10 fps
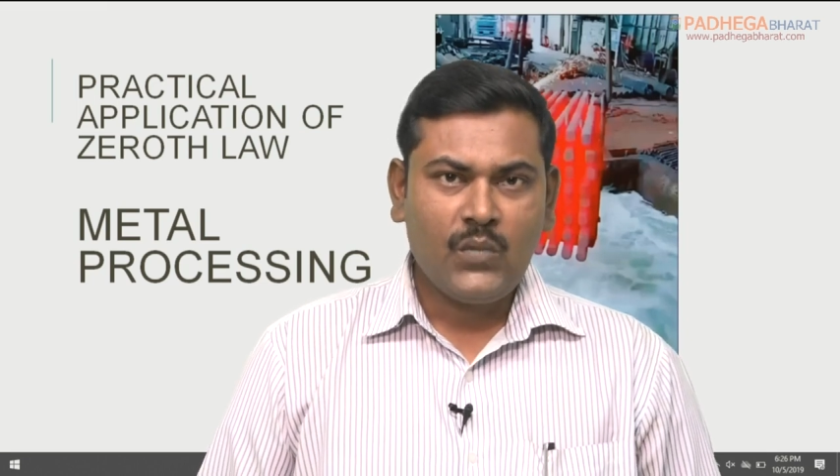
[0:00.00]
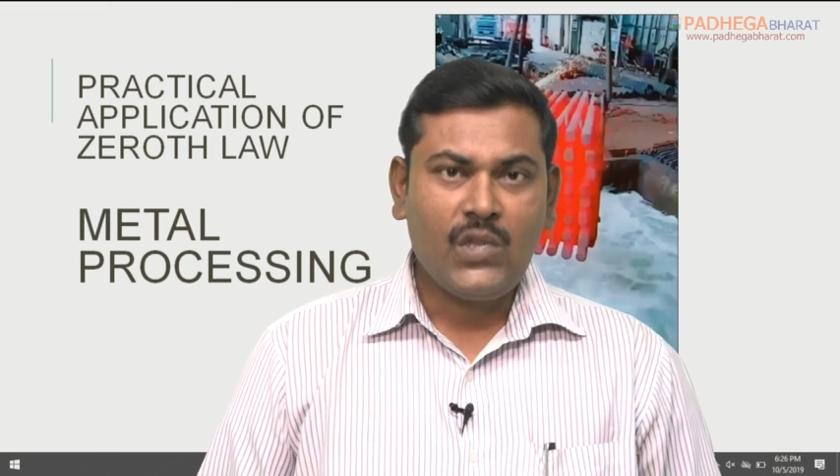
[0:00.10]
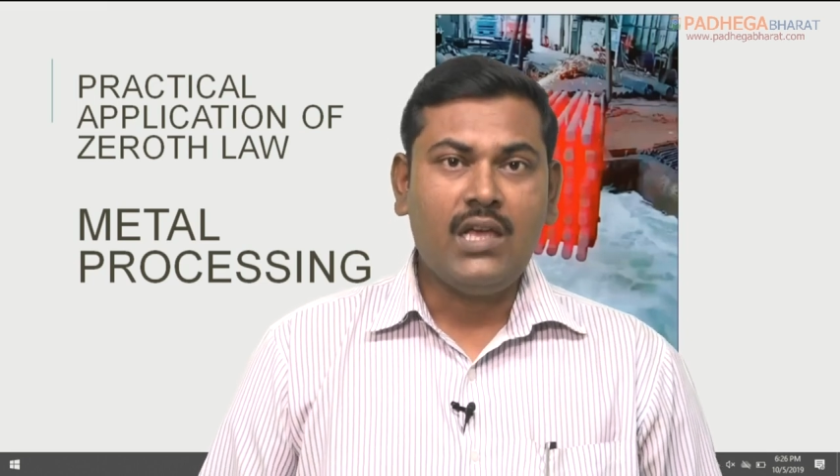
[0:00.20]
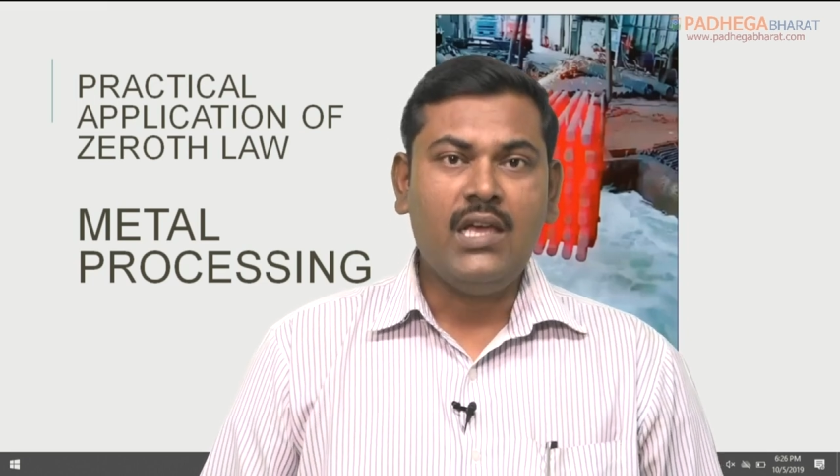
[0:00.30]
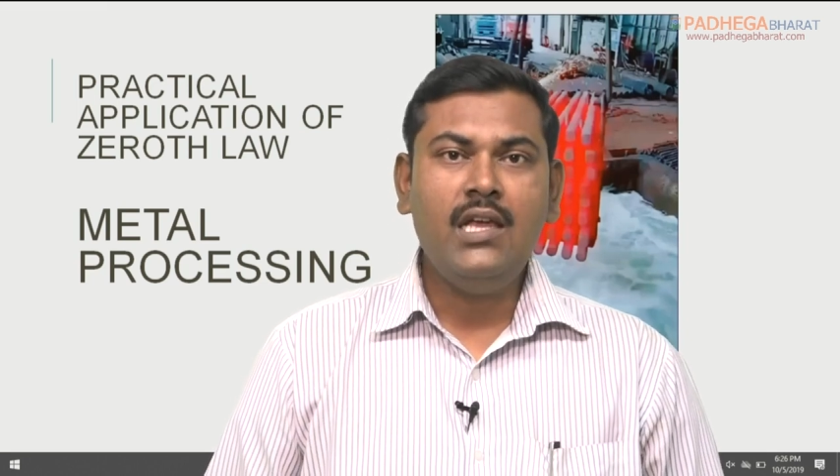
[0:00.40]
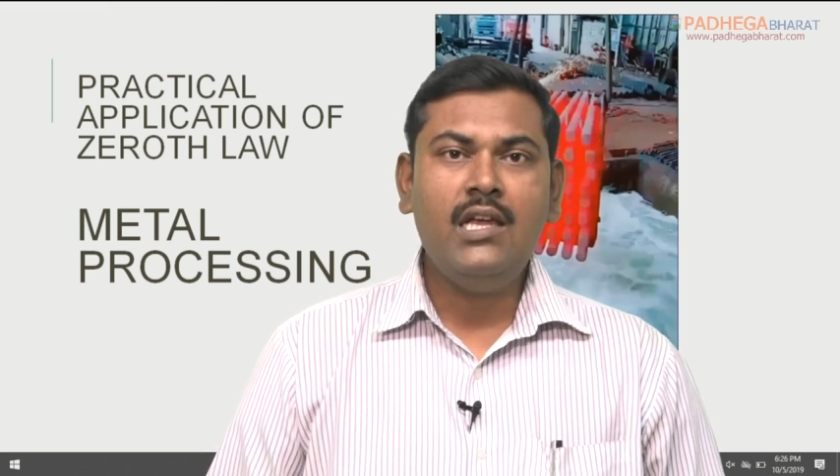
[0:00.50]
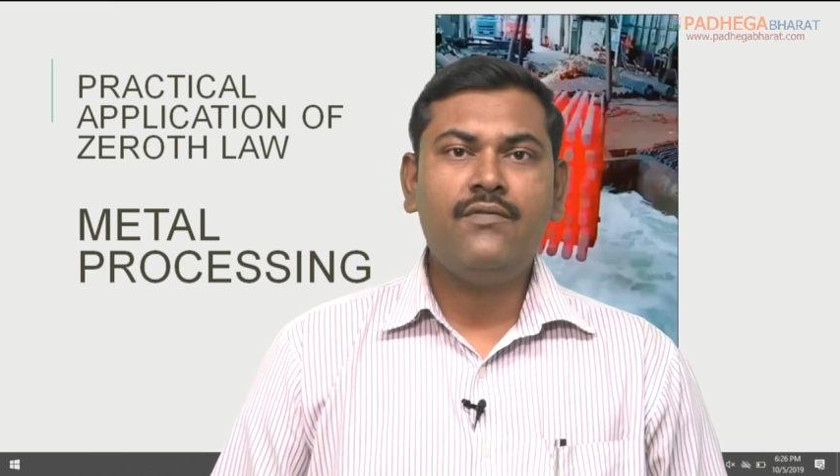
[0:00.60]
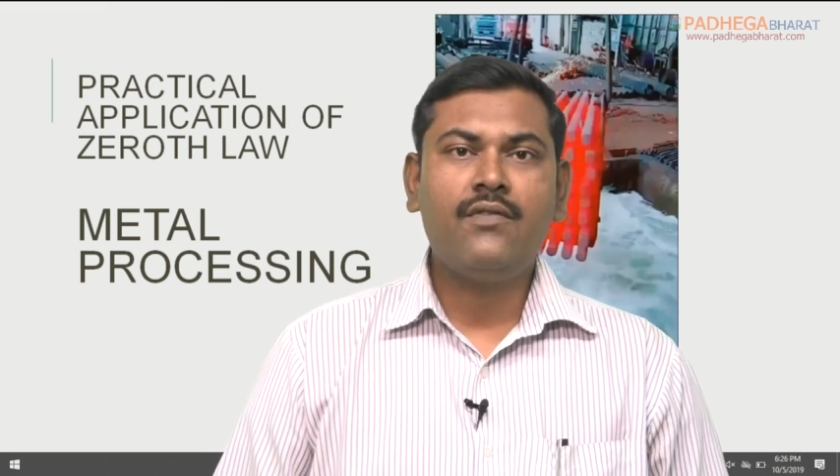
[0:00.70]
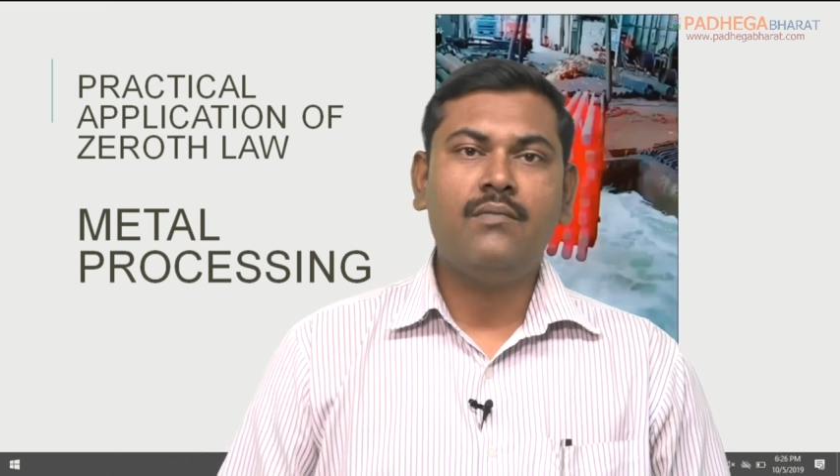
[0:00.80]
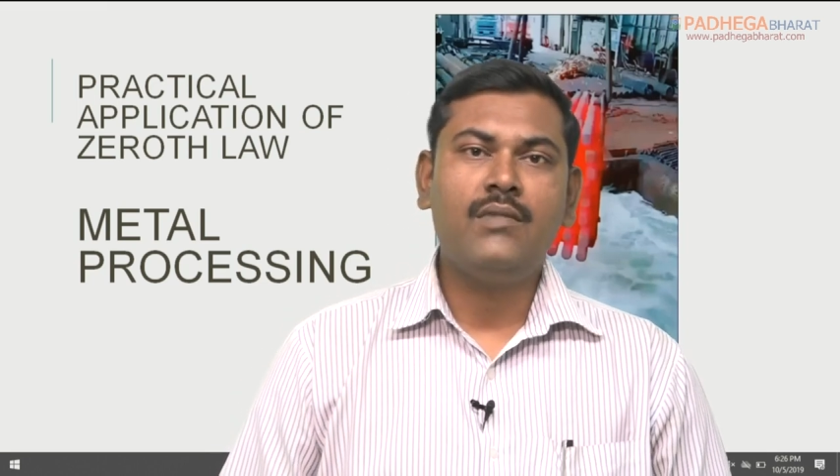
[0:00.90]
The heat
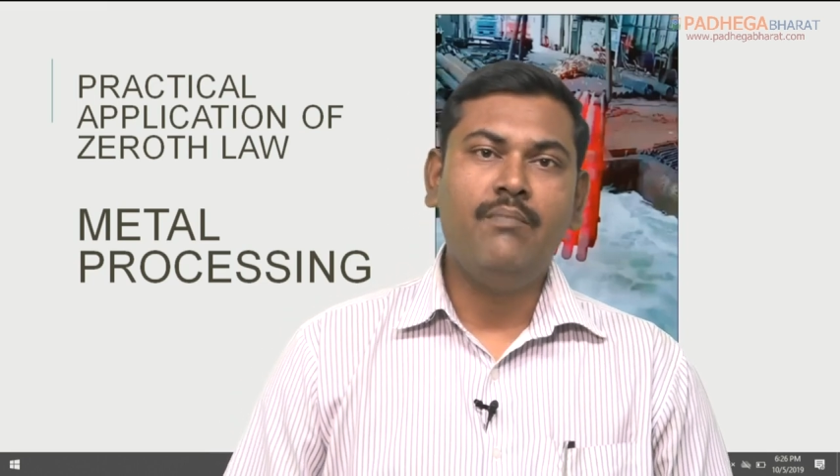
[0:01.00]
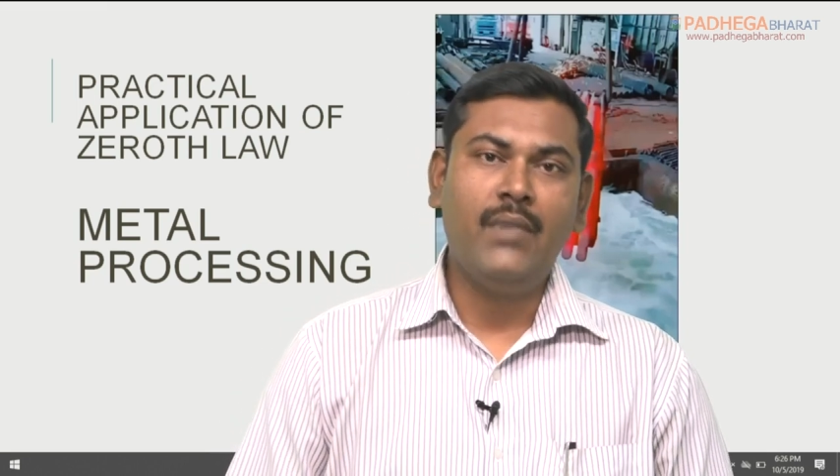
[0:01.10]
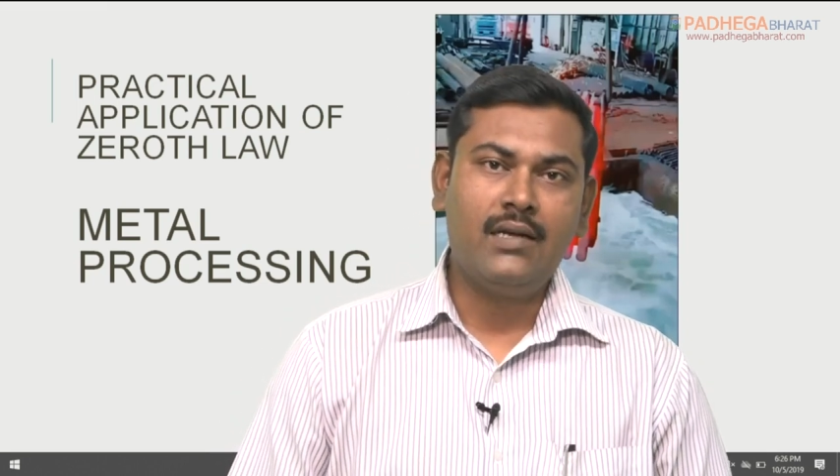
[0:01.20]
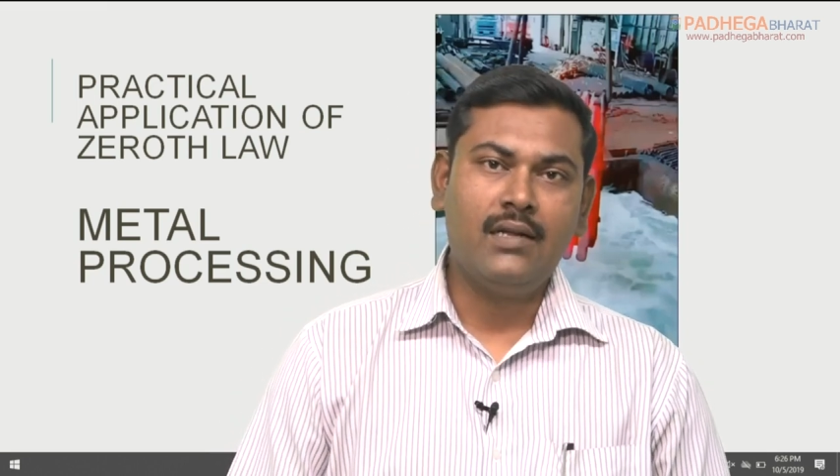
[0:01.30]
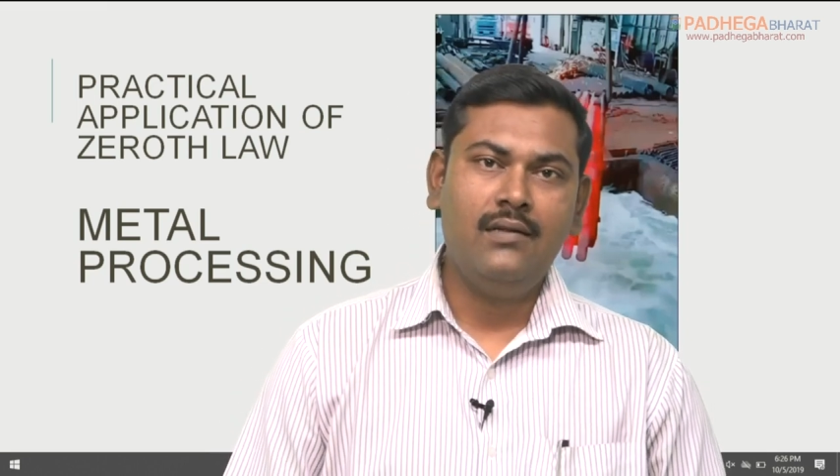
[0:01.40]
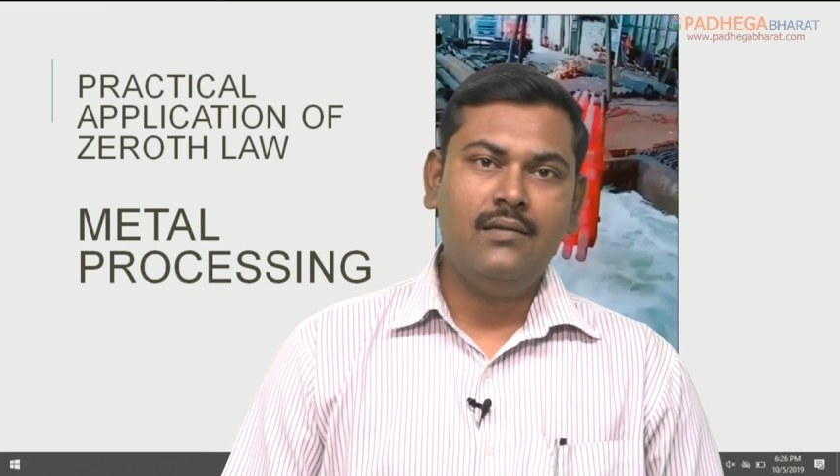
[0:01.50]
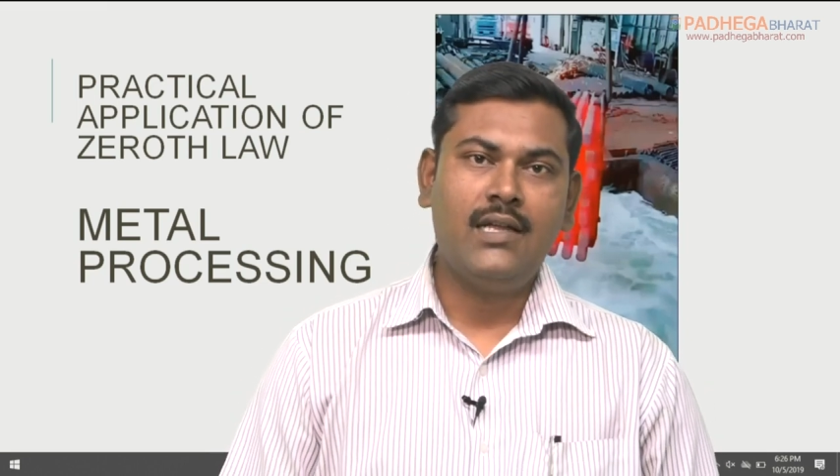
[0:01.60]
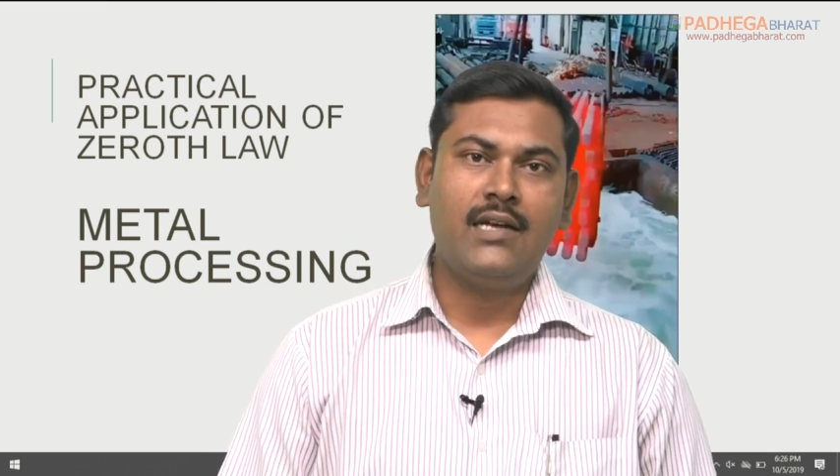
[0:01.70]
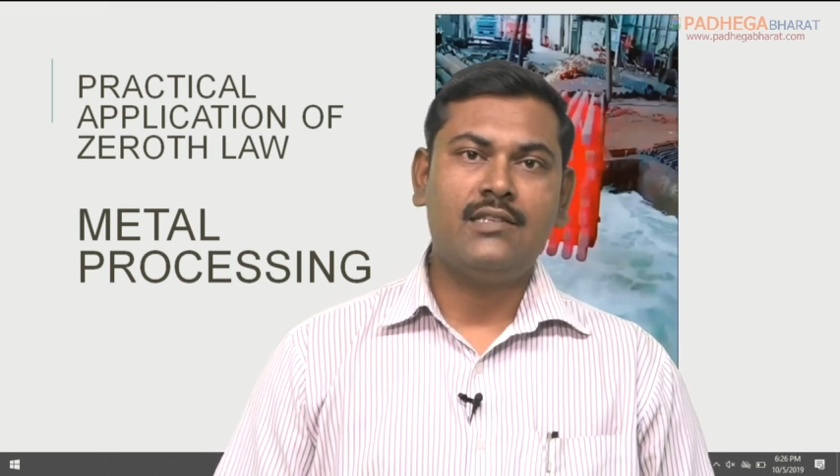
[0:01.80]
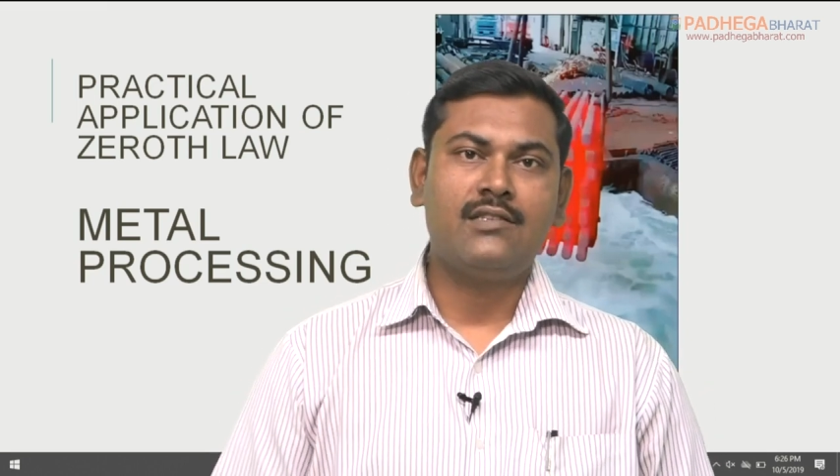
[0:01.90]
from the metal
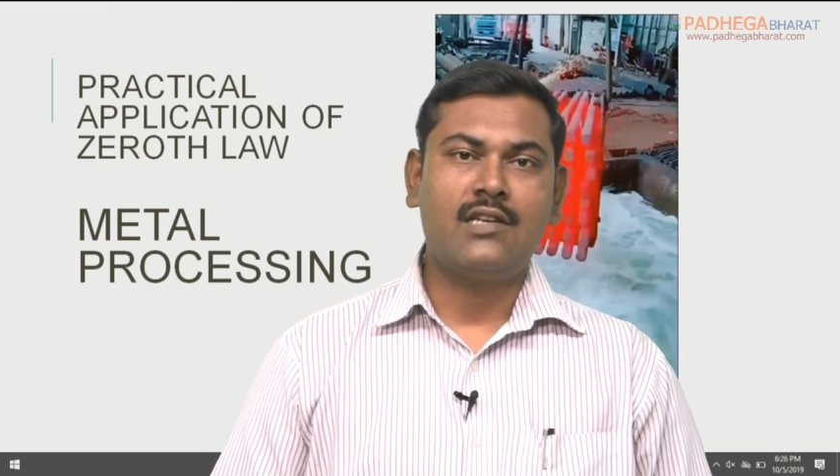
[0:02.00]
that is